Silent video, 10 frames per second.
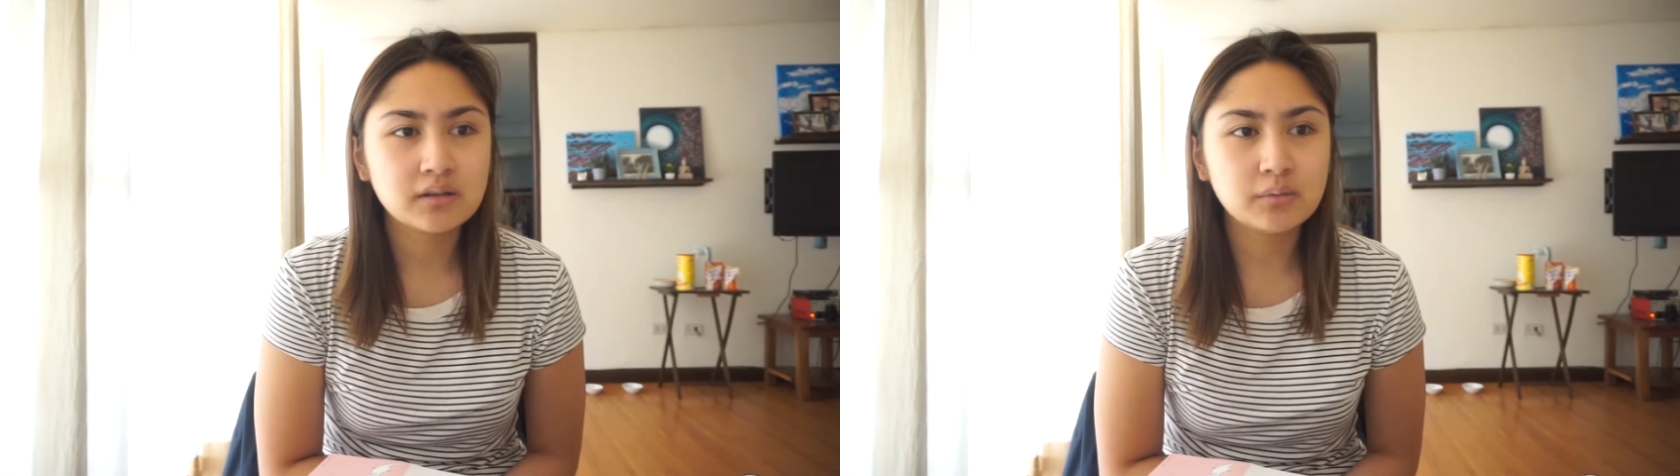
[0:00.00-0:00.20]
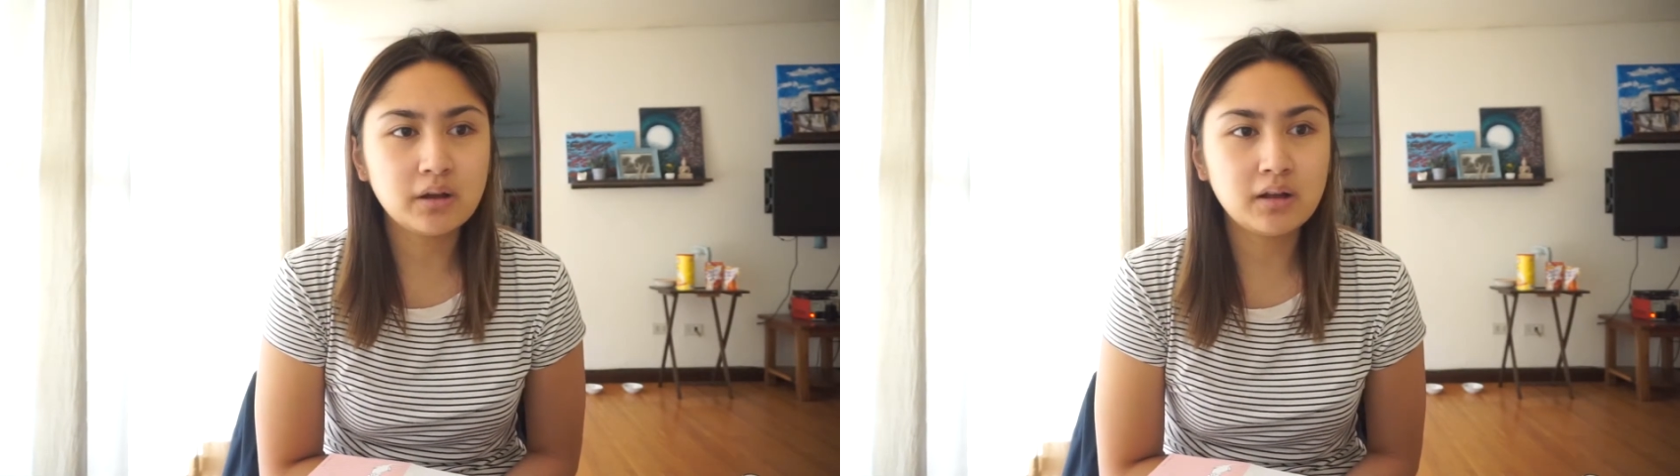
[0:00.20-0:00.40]

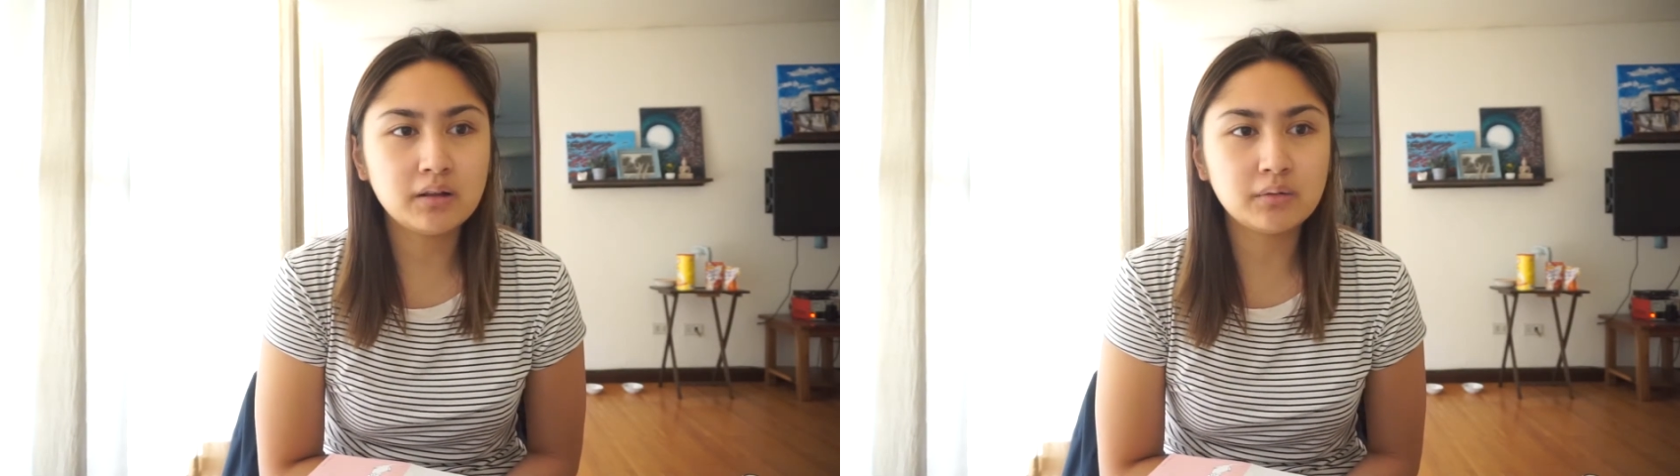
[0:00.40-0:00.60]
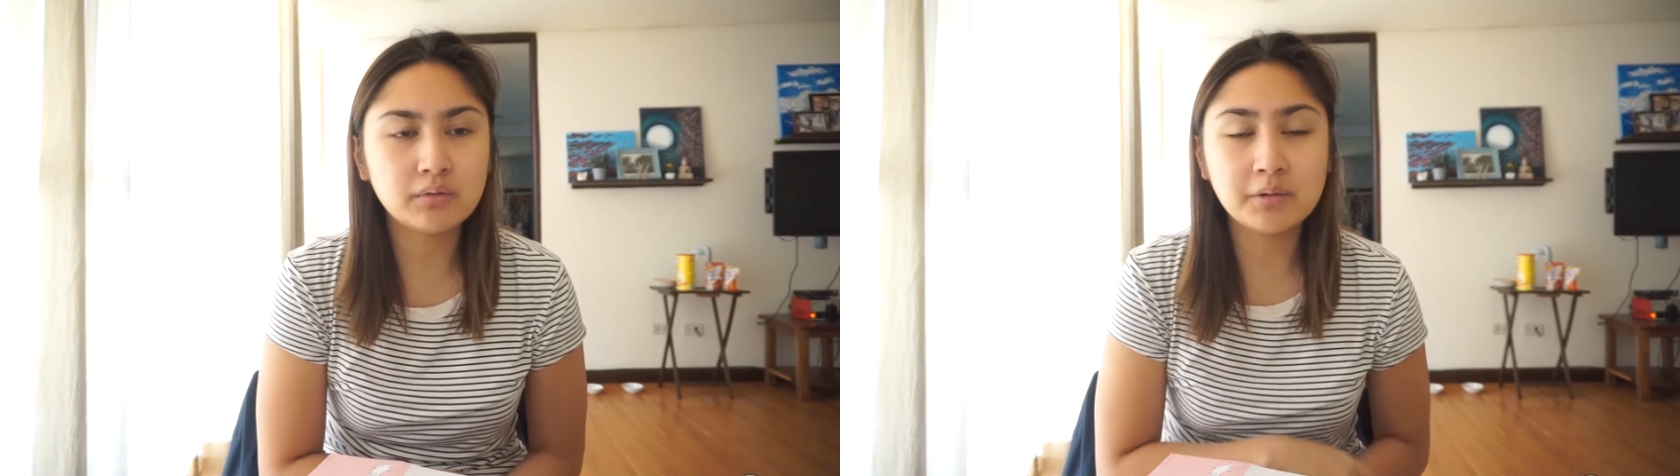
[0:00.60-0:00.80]

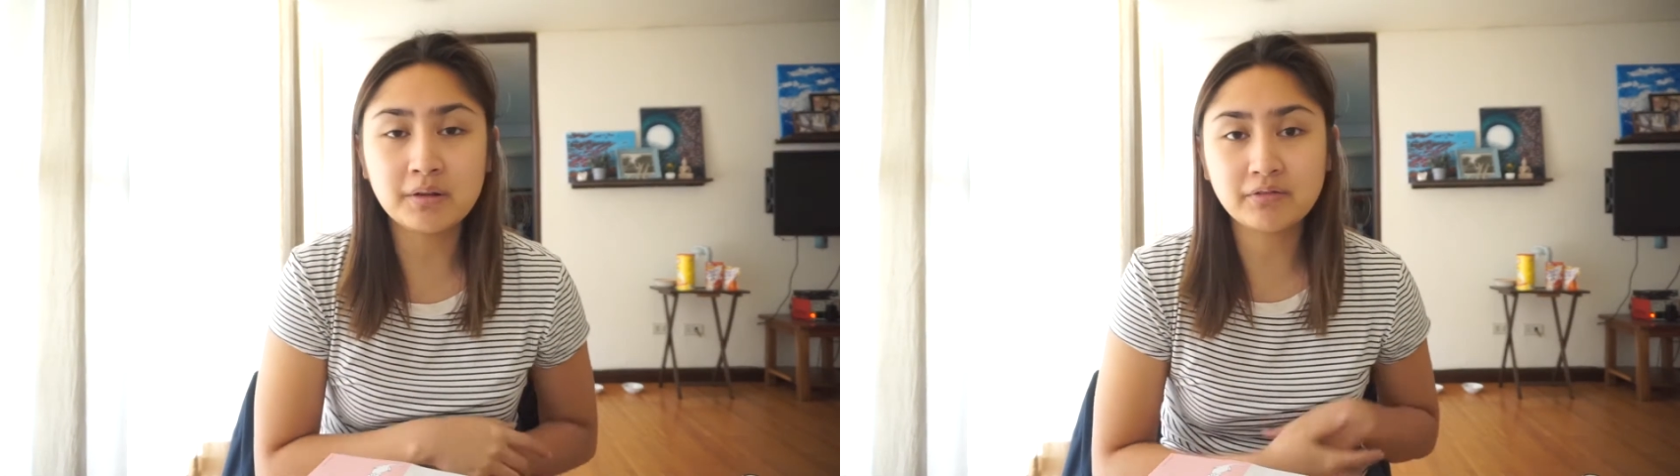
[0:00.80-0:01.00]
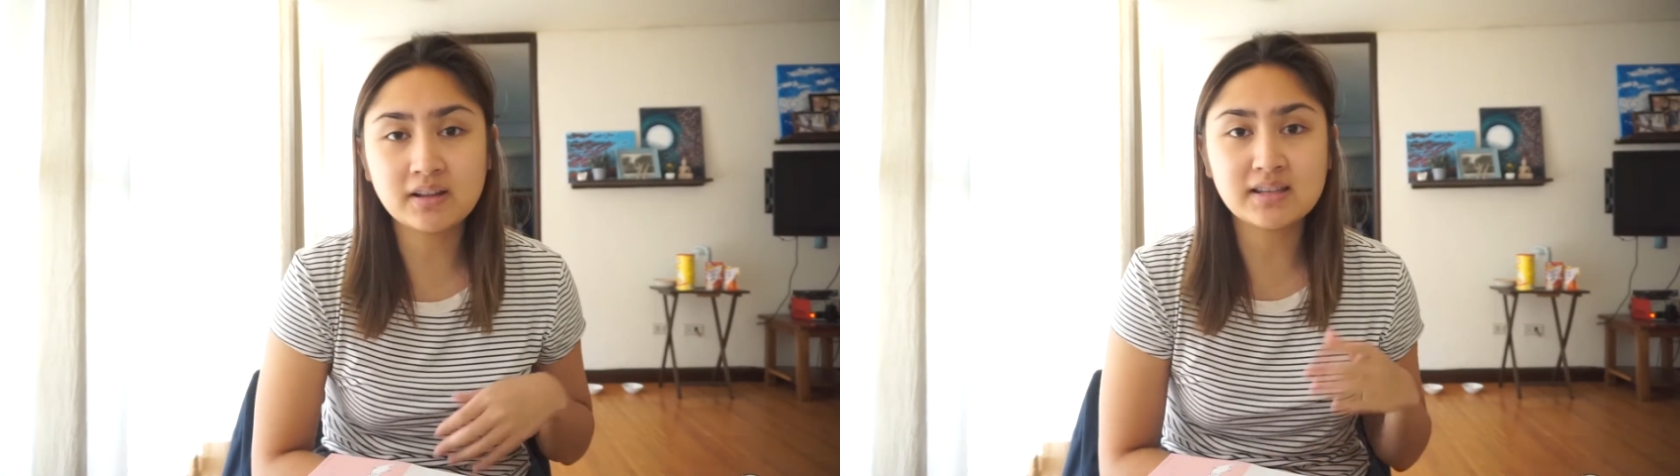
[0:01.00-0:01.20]
well, one of
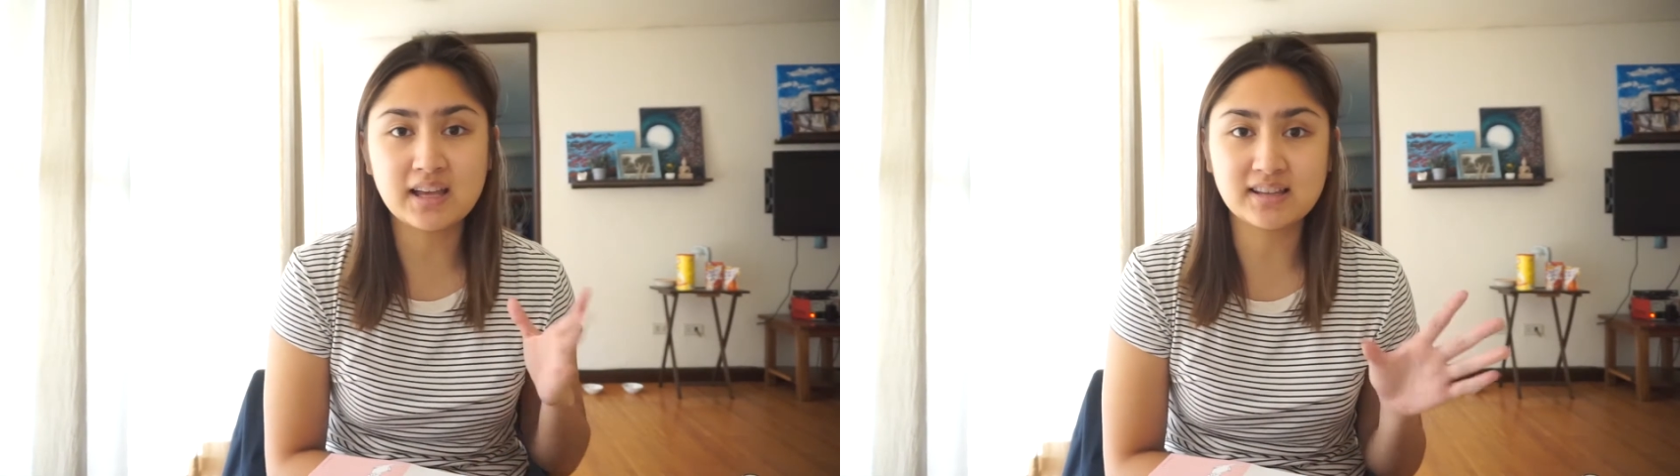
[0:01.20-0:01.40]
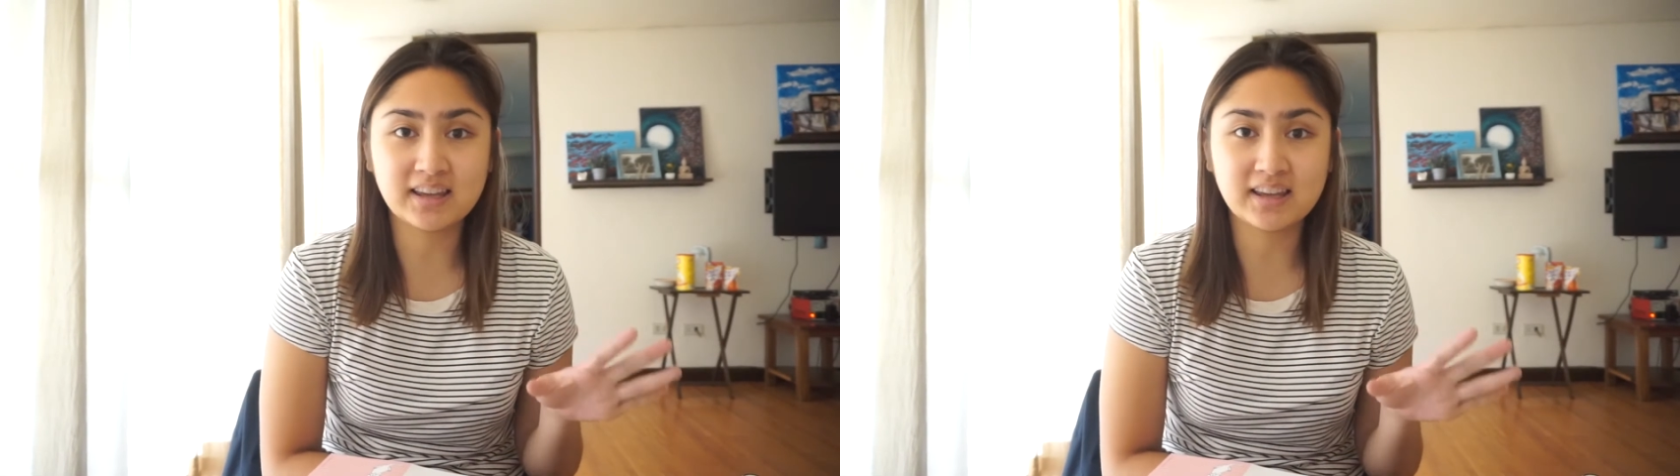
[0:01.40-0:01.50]
my friends has a